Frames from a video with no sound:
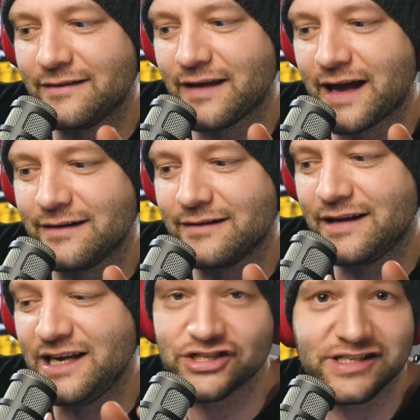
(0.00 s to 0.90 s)
that
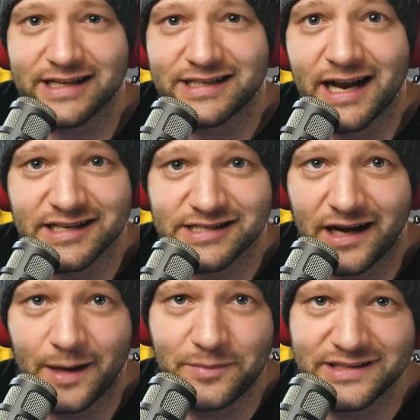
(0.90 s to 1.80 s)
he just like kind of
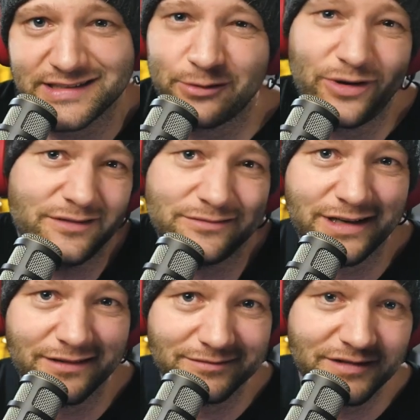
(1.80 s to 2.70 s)
stopped. He's like, well, okay.